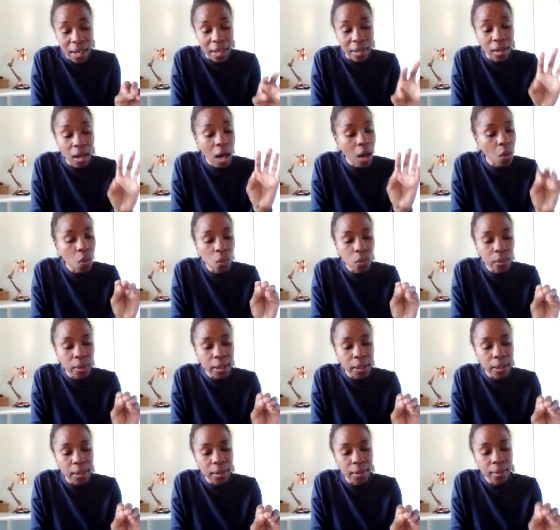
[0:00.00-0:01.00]
and
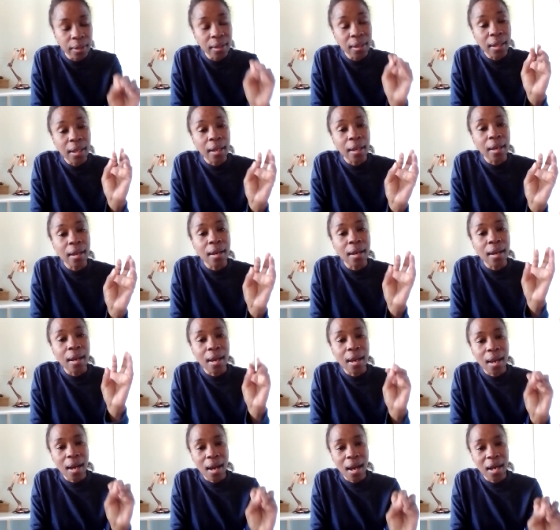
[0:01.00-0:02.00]
only
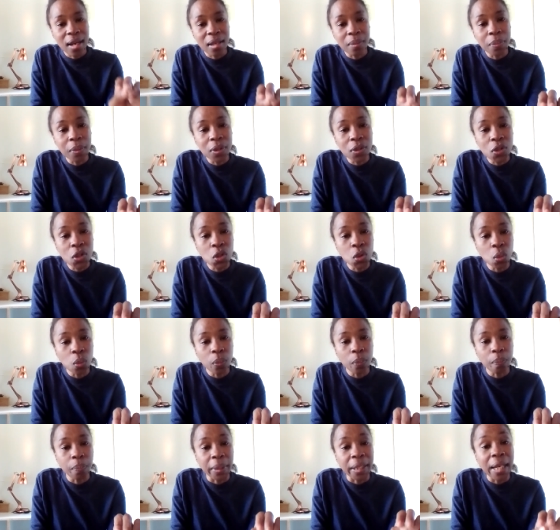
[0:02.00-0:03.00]
able
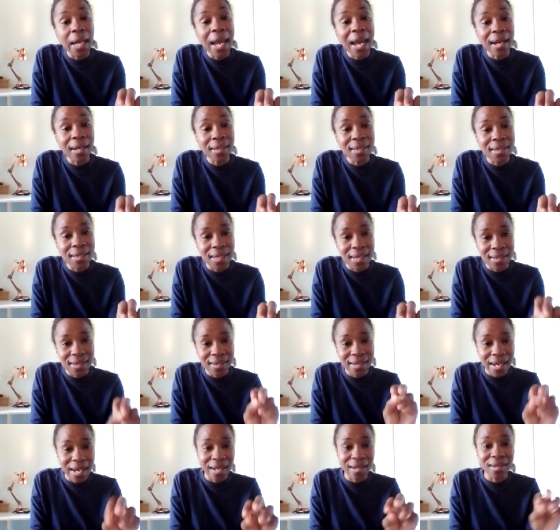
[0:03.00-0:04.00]
to be
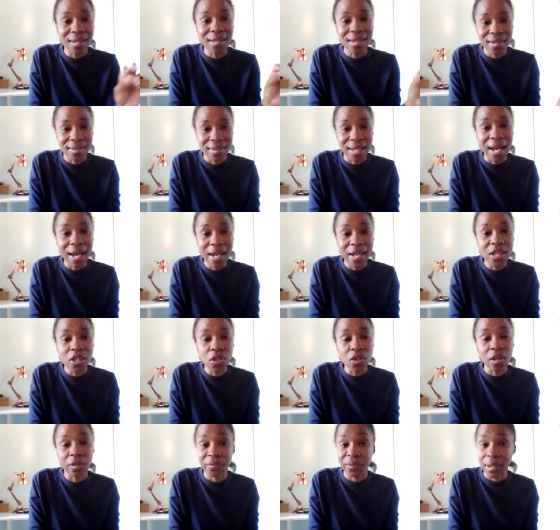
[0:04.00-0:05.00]
accessed at the age
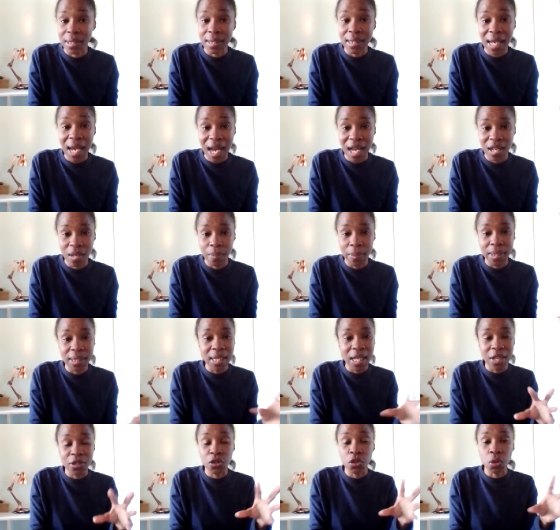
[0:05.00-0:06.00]
of retirement,
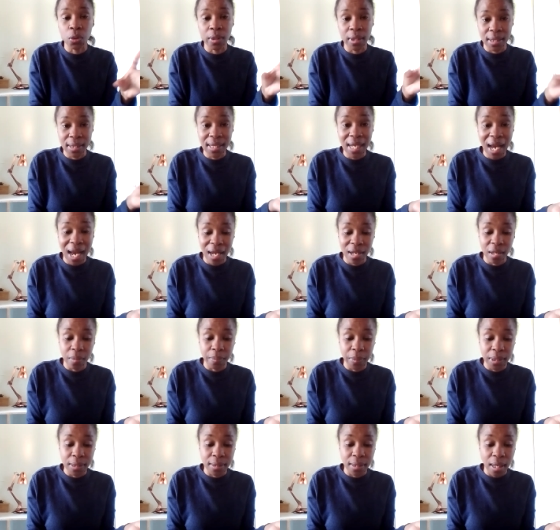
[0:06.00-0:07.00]
at your
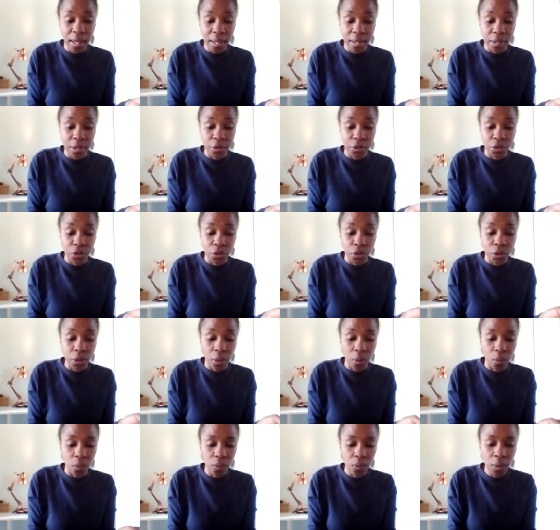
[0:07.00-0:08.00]
retirement age,
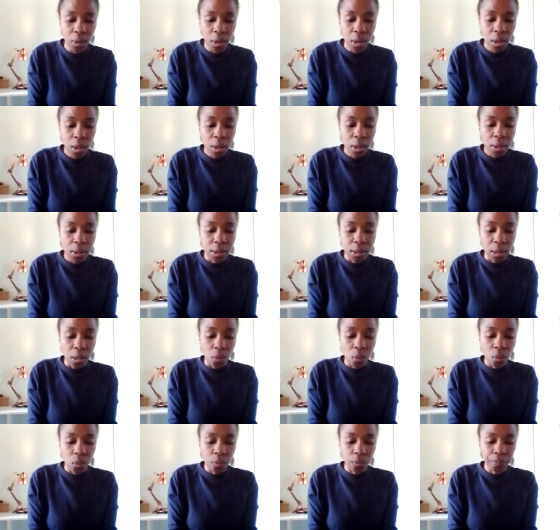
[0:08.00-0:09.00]

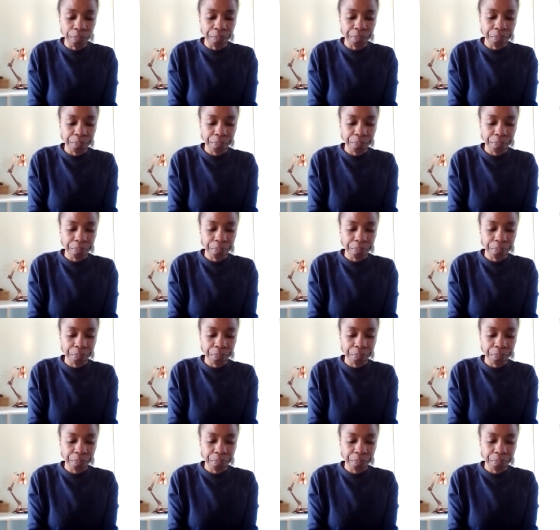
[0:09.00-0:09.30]
So